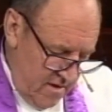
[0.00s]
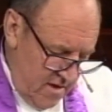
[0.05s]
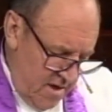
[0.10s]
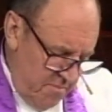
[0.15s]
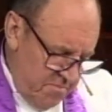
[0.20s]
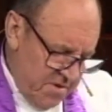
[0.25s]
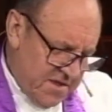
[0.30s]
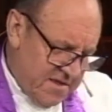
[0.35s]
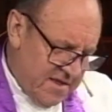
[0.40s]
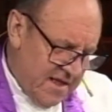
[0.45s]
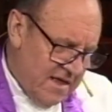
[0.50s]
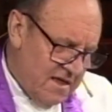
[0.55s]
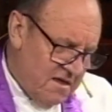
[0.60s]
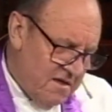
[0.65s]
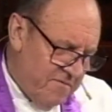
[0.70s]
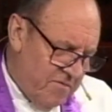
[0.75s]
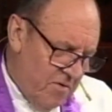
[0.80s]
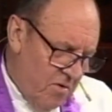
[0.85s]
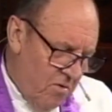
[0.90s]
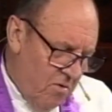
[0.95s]
But think
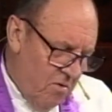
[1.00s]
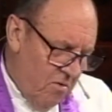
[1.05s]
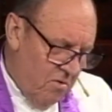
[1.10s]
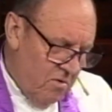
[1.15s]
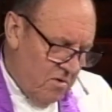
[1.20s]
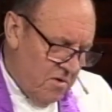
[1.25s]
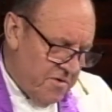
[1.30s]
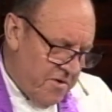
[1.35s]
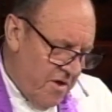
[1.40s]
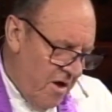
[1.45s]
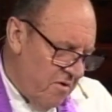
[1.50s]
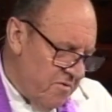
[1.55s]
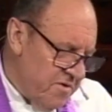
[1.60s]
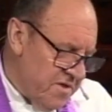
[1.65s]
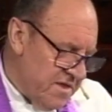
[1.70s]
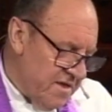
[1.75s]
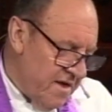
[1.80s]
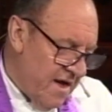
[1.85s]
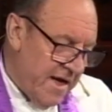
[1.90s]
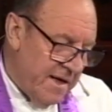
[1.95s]
of all
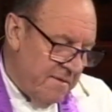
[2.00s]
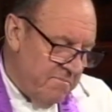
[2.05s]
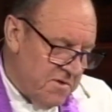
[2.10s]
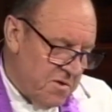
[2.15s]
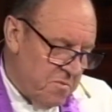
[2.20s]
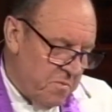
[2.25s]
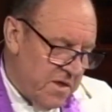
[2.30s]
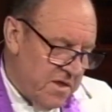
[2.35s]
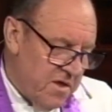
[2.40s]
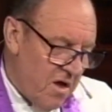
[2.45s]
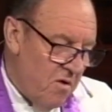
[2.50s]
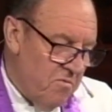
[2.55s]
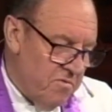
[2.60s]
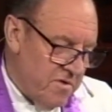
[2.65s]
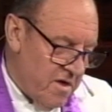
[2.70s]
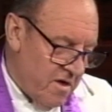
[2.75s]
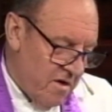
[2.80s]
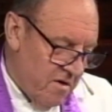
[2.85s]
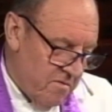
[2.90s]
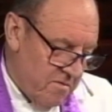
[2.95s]
those names we don't
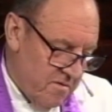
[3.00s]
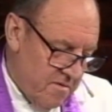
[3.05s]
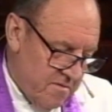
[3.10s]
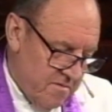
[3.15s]
know.